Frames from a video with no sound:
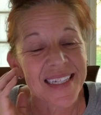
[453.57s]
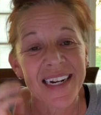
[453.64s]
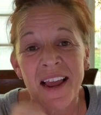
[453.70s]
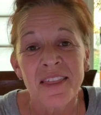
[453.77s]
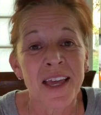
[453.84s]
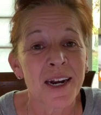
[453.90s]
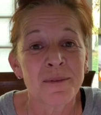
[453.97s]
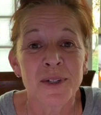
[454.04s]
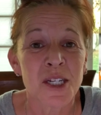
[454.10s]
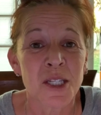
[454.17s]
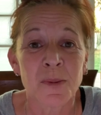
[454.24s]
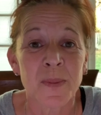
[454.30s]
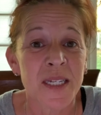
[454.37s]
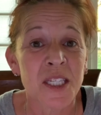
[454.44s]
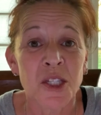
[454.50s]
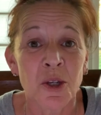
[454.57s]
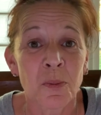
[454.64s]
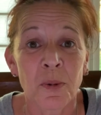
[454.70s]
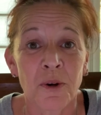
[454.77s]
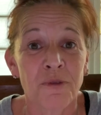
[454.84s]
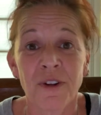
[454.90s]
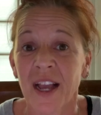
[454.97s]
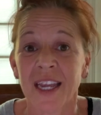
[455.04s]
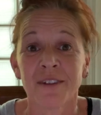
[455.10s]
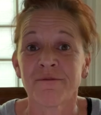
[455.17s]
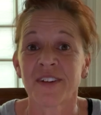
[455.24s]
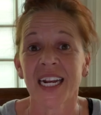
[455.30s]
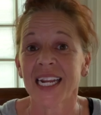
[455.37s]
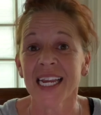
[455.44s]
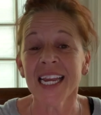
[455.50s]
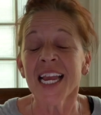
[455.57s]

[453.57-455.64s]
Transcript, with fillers: And I thought it would just be super fucking funny